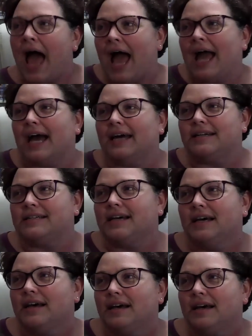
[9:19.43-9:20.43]
And
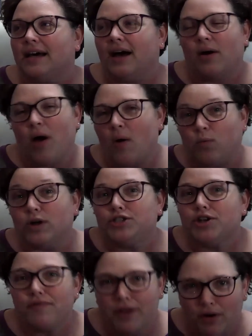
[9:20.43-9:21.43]

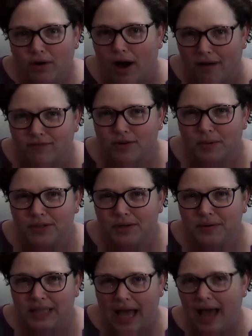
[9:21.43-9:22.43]
would you feel comfortable
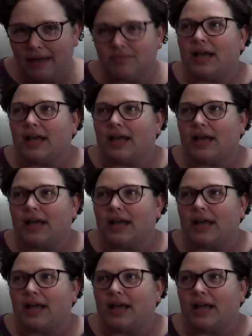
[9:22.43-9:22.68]
doing that?